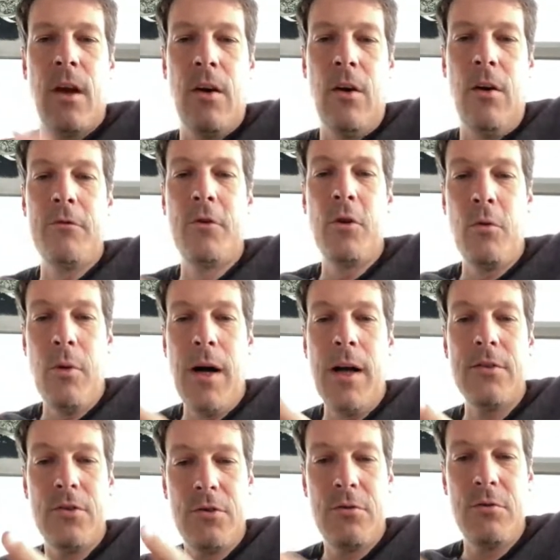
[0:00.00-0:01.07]
of the
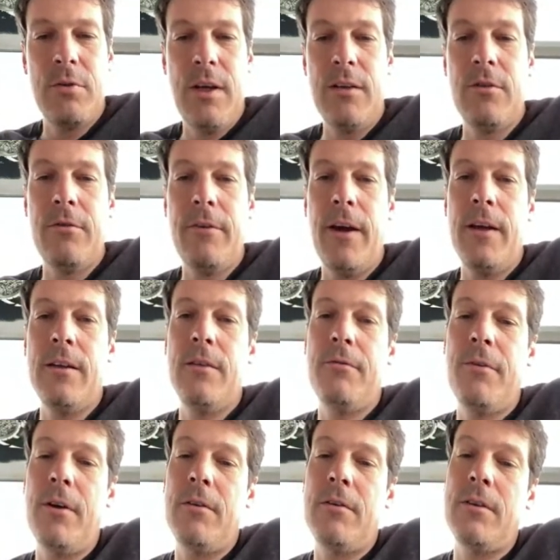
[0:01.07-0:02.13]
watch today it's very
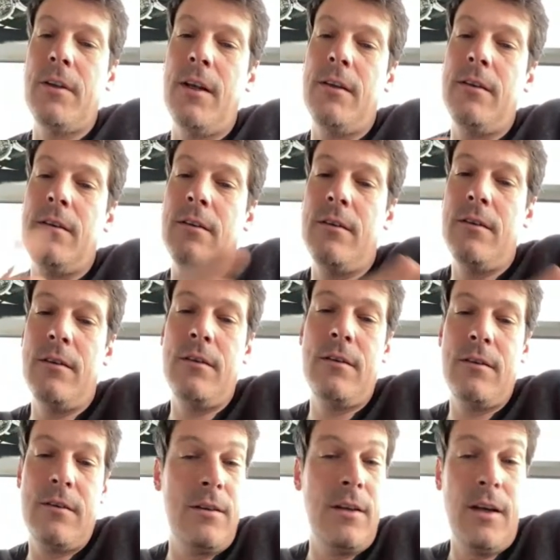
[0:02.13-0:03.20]
different than
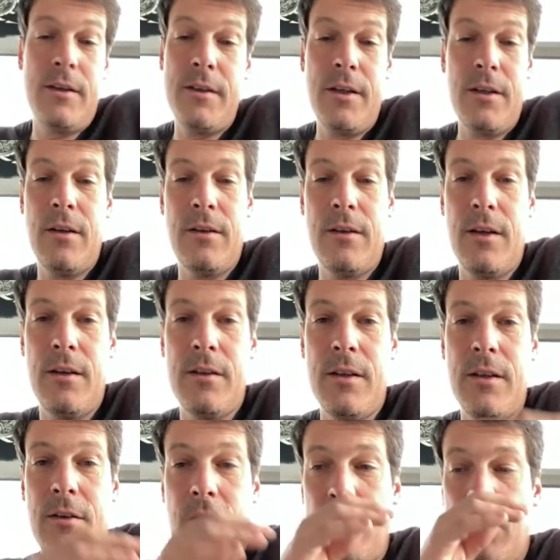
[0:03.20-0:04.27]
10, year, 10
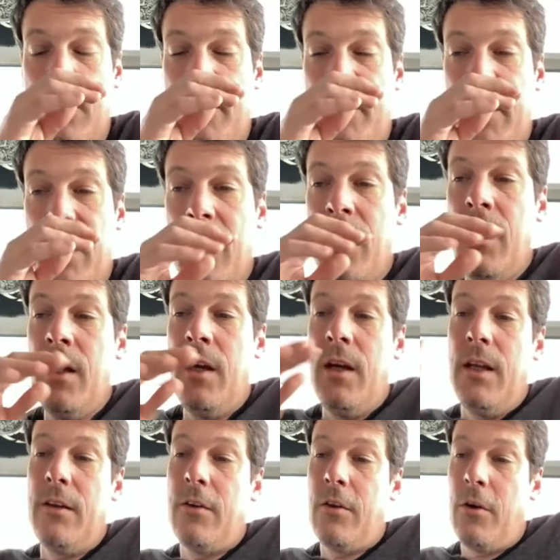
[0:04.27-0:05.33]
years ago.
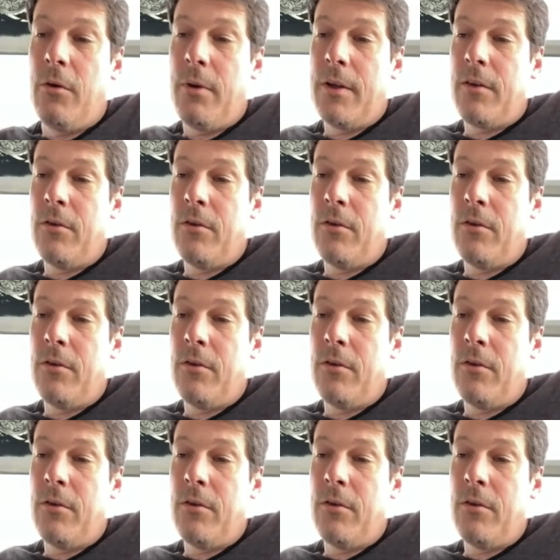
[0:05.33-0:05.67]
That's